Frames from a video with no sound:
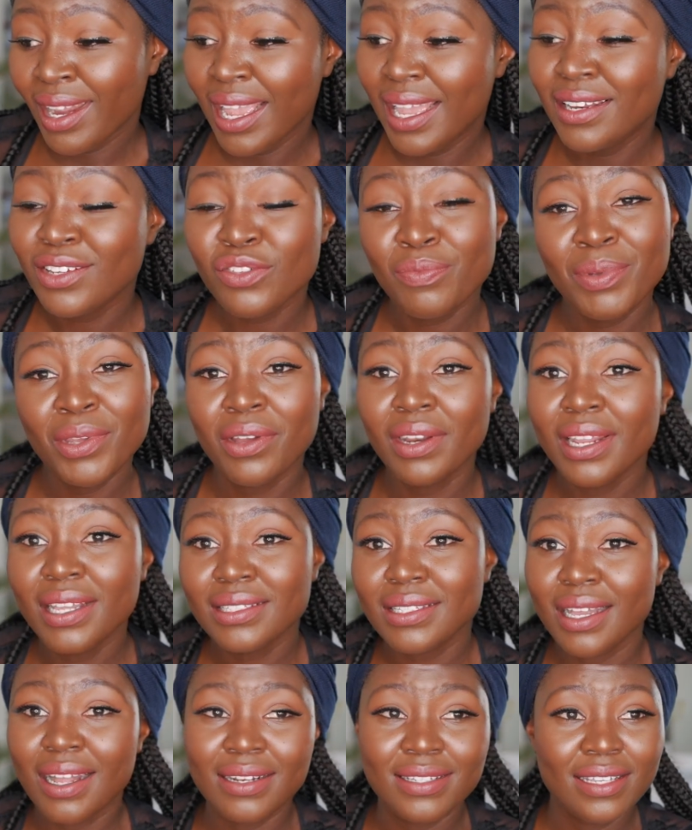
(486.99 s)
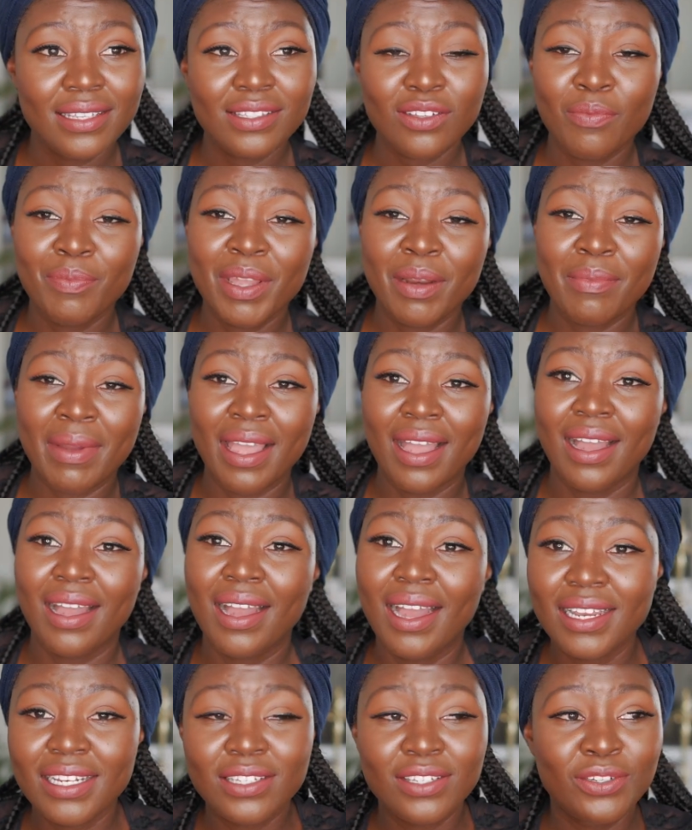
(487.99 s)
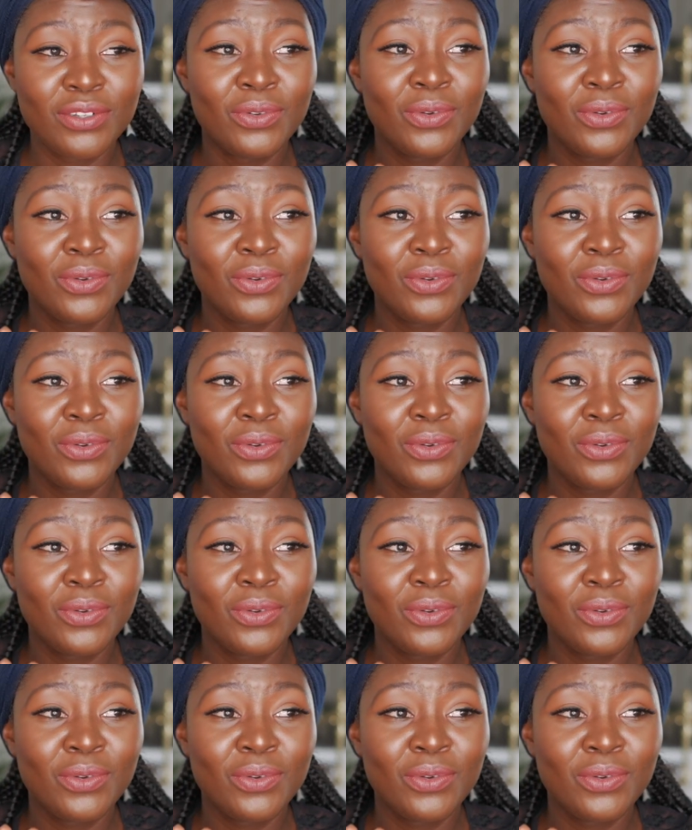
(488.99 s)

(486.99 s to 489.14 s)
And to be honest, I'll just open my heart